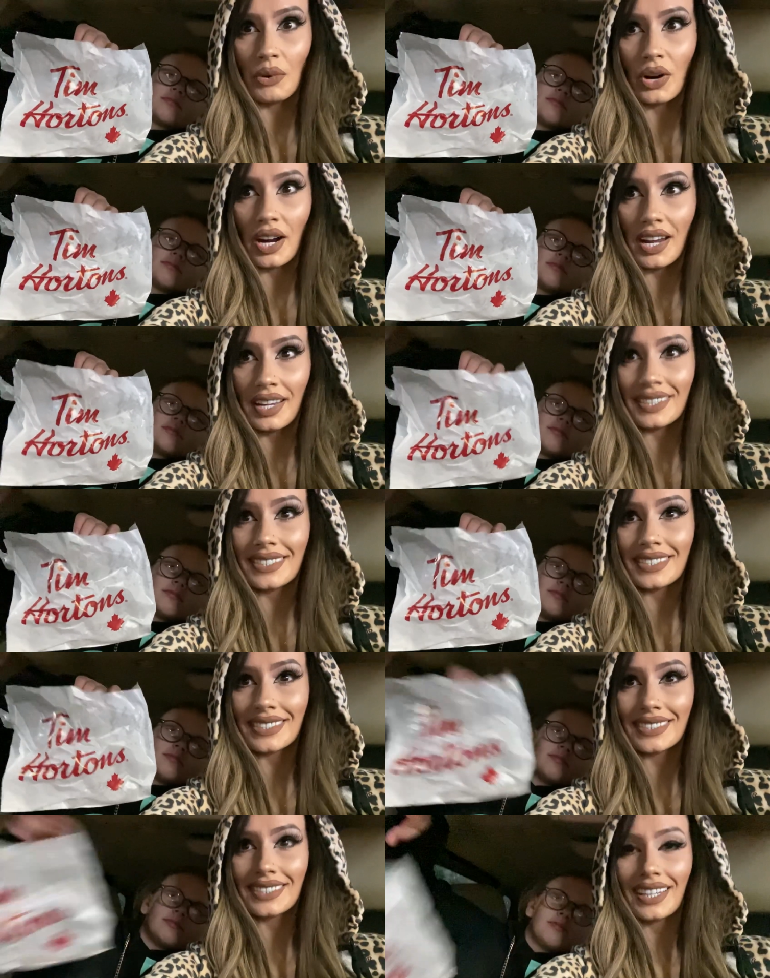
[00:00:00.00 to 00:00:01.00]

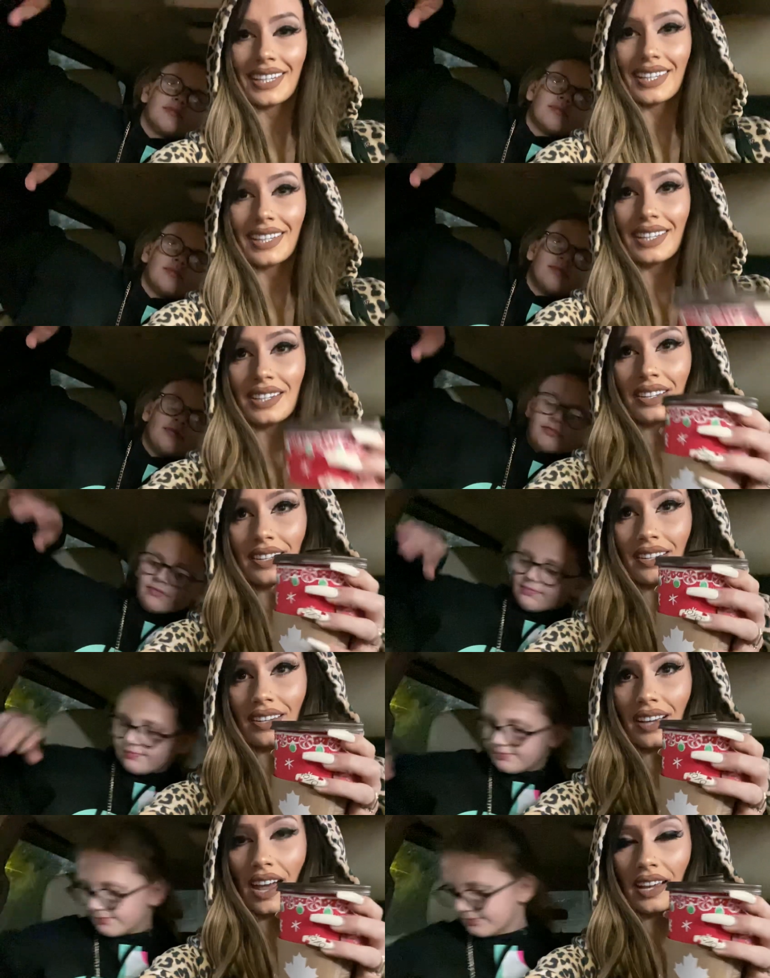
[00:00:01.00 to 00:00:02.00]
Speaker 1: Hortons.
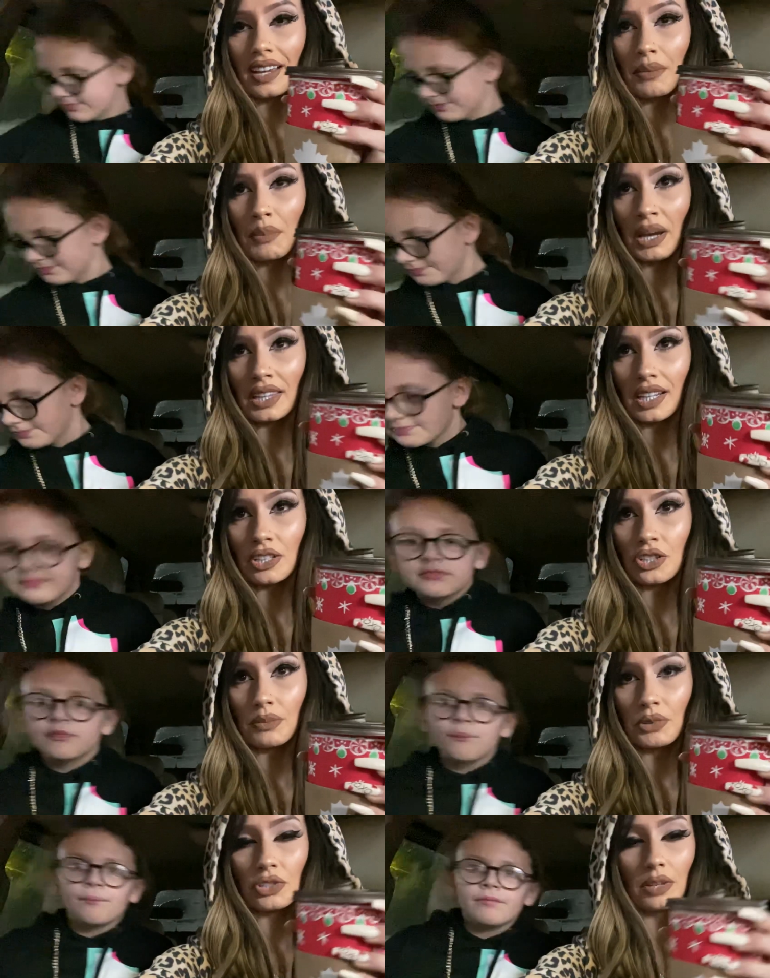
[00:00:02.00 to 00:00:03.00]
I get mine like a
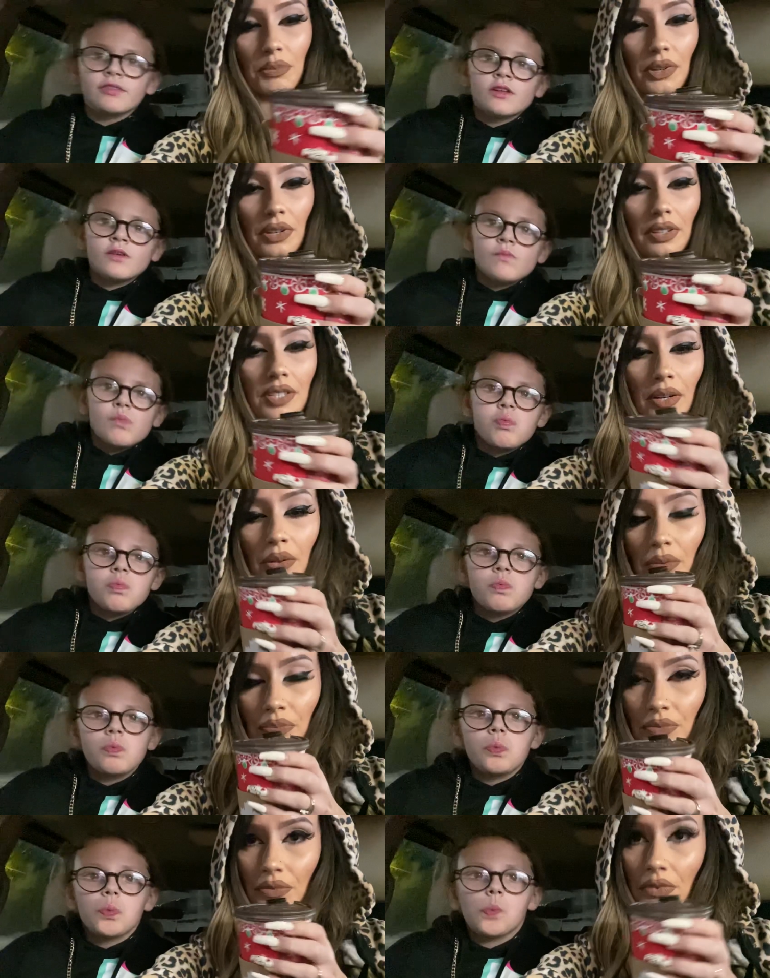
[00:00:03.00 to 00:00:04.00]
triple triple, so
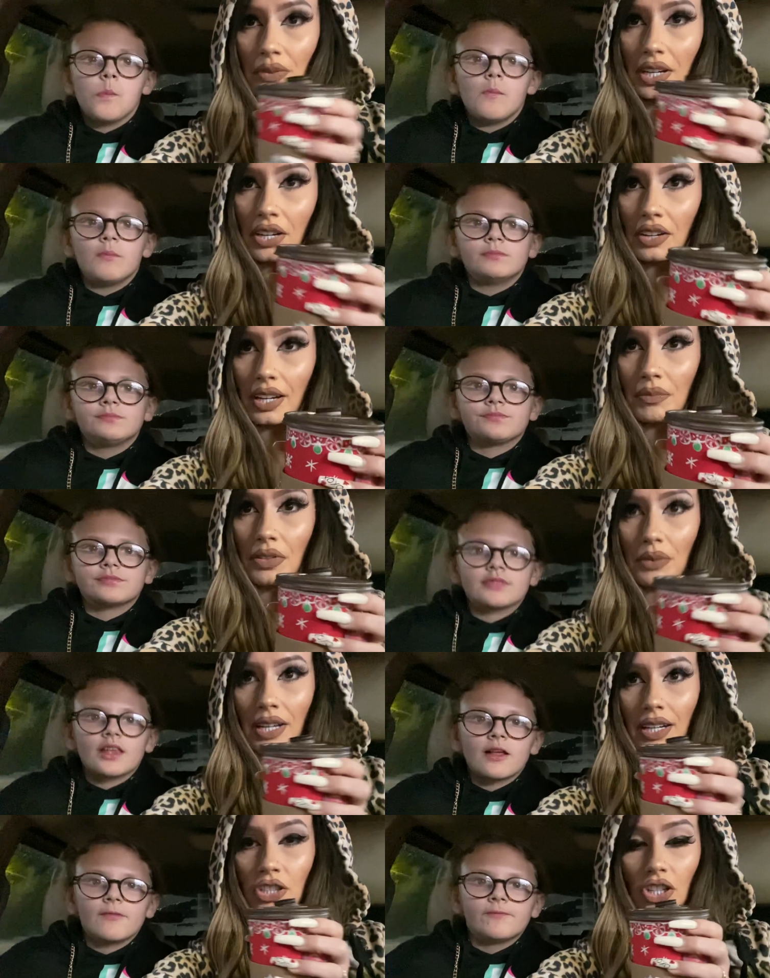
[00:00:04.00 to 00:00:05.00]
three cream,
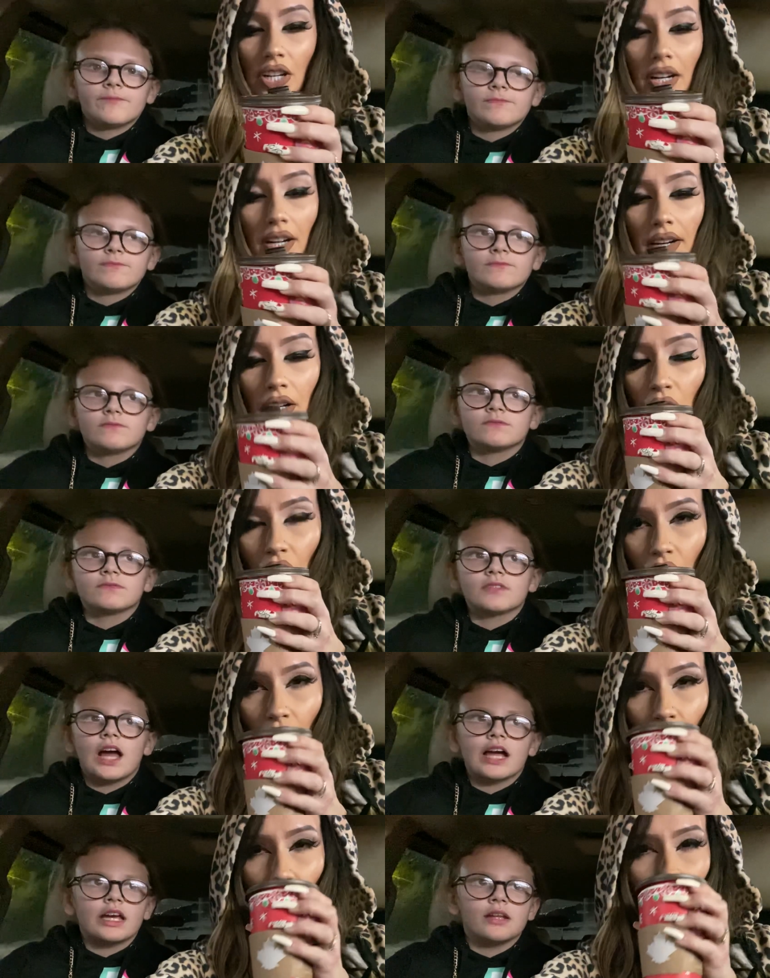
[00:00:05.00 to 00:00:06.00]
three sugar.
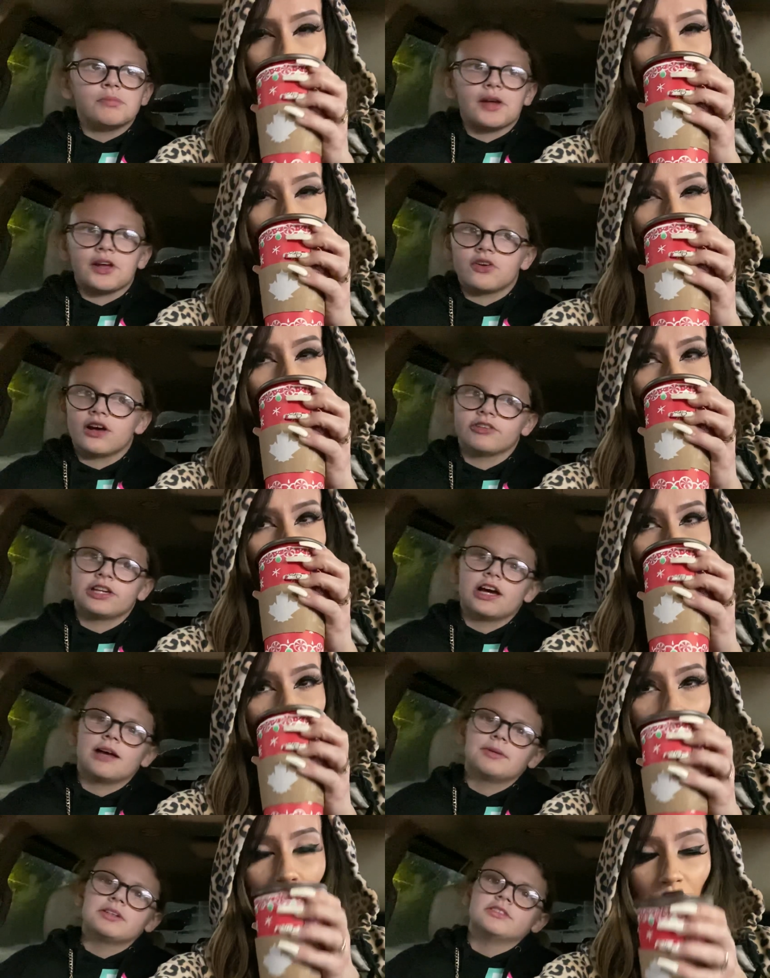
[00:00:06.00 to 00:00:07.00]
I
Speaker 2: get a bagel every
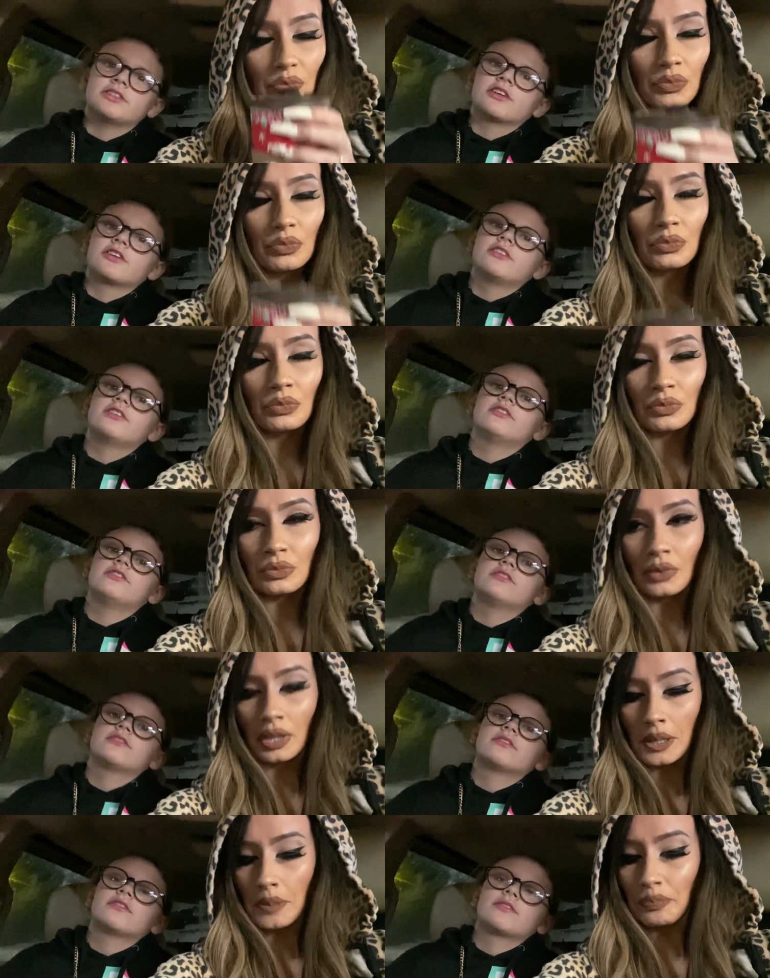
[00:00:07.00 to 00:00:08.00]
time because they're good.
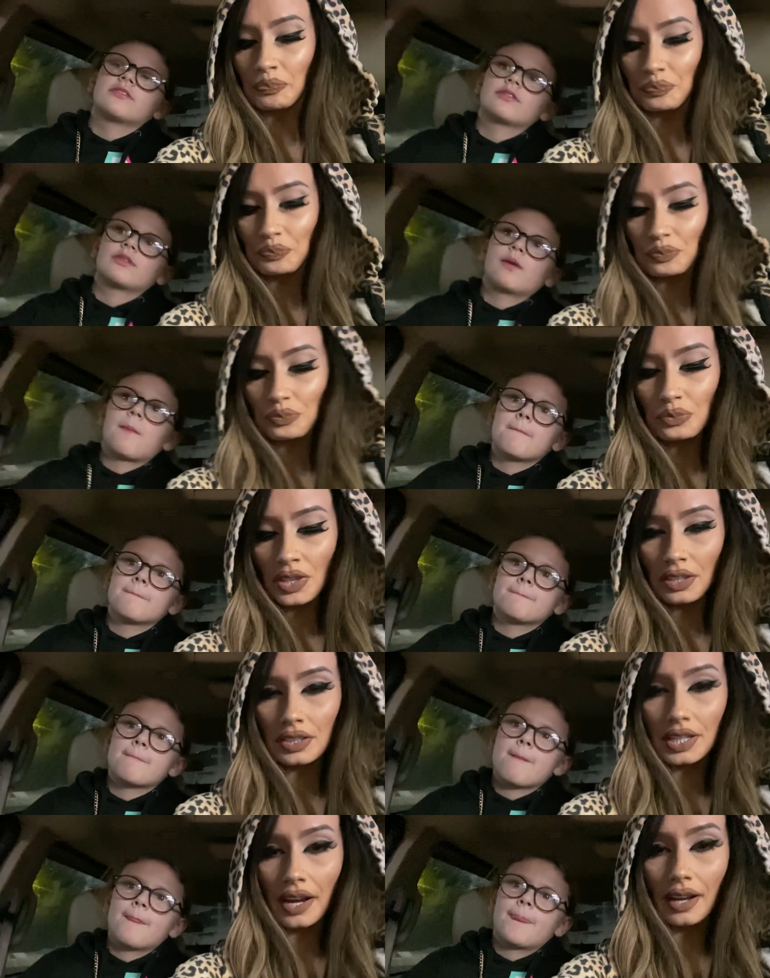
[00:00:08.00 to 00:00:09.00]
Mm.
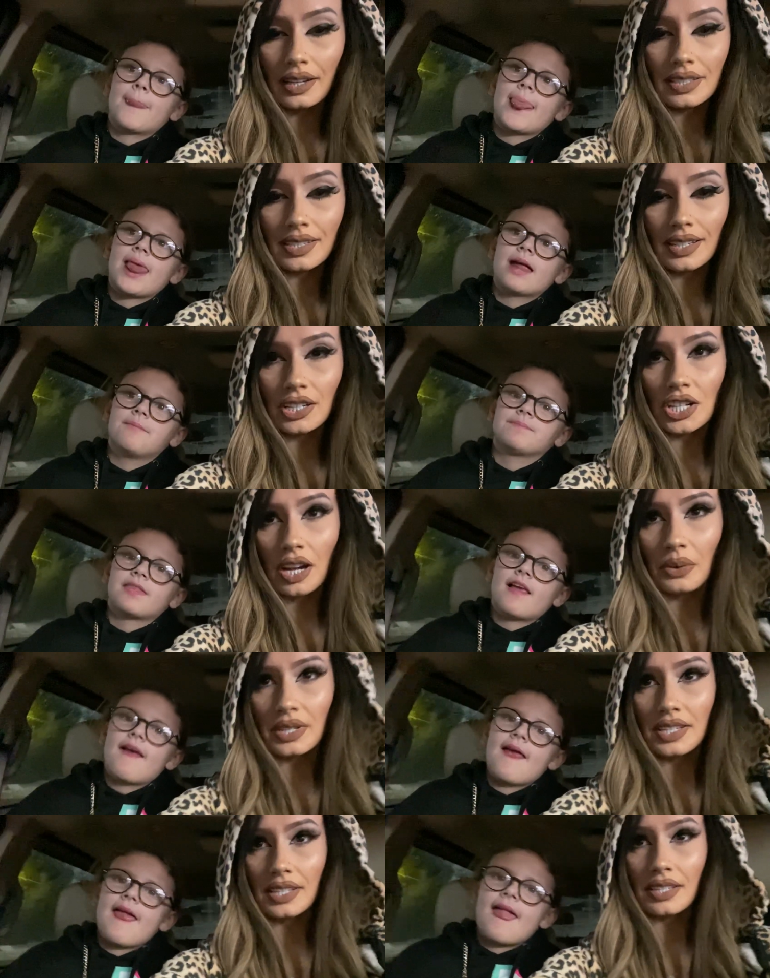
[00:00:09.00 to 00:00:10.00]
Speaker 1: Yes, and she
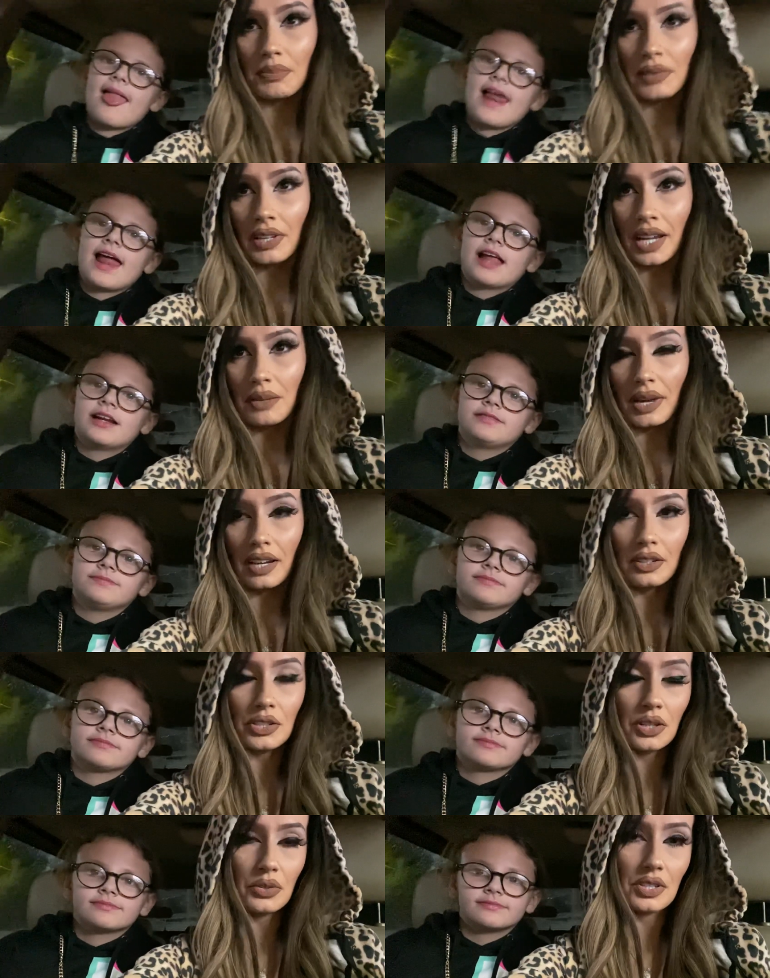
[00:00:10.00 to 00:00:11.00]
always gets a plain
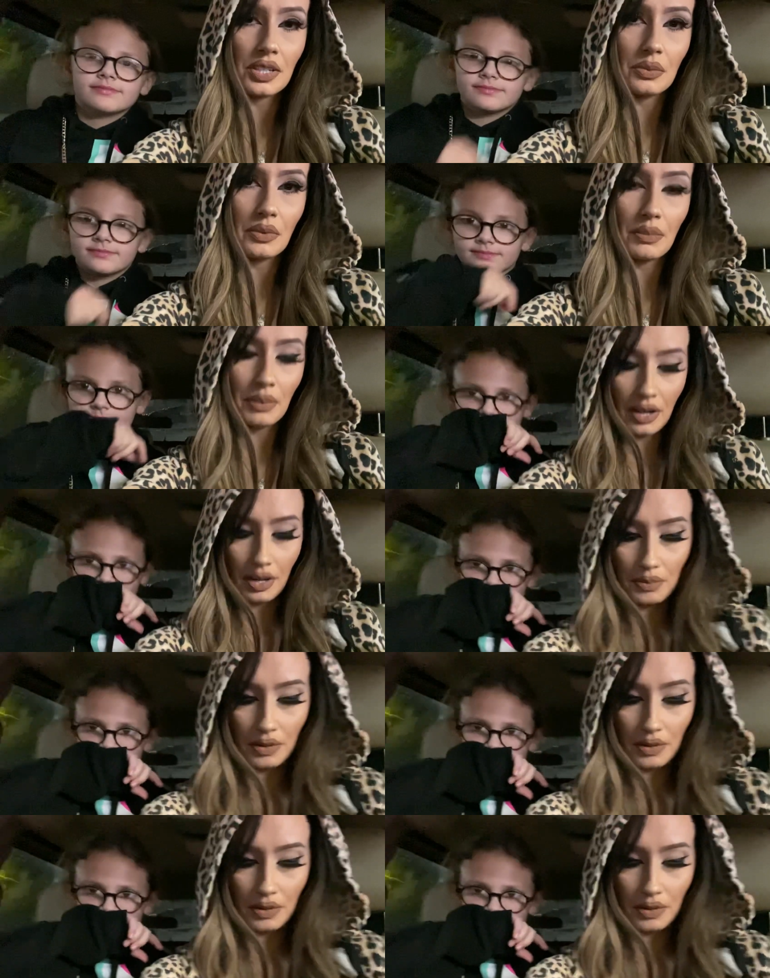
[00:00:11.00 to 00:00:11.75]
bagel toasted with butter,